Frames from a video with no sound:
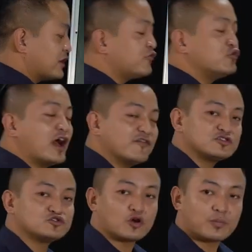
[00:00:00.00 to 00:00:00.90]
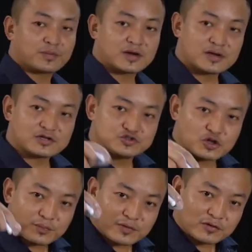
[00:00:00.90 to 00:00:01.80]
if you have a
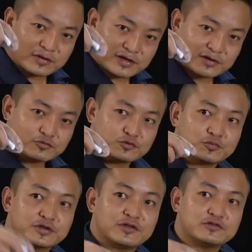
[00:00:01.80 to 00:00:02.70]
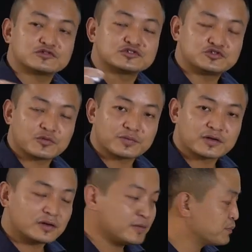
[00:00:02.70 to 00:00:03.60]
dropper, okay, we can use
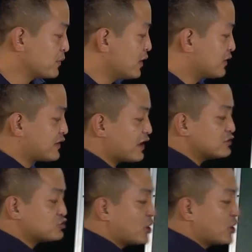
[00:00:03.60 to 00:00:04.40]
dropper. 10